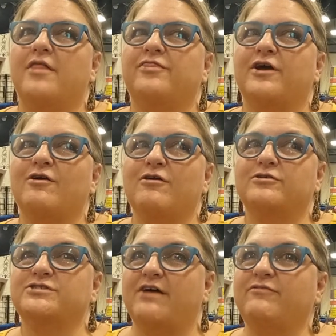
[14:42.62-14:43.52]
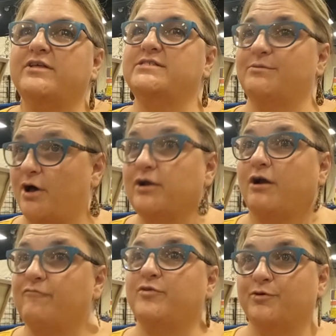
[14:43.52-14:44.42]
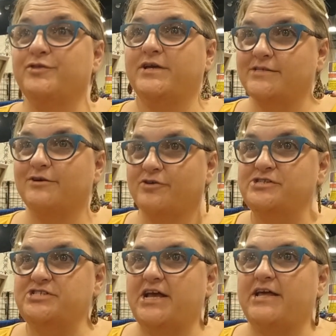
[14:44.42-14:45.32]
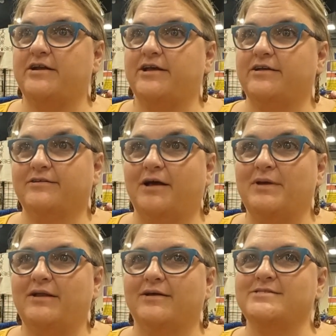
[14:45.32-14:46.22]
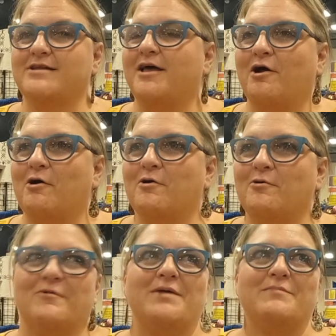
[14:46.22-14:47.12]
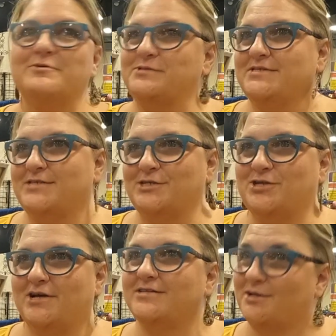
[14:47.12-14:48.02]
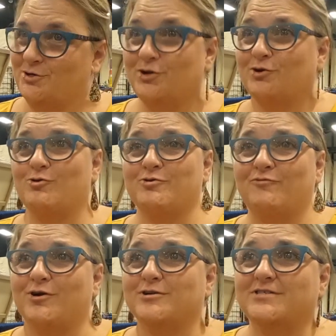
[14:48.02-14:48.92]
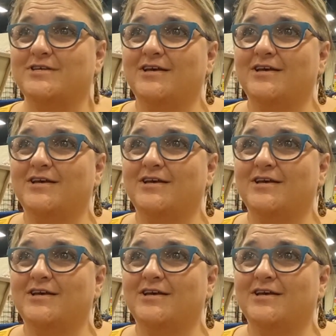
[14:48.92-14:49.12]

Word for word: There are definitely some uncomfortable things in Christianity. I mean, it's not all rainbows and sunshine and unicorn farts.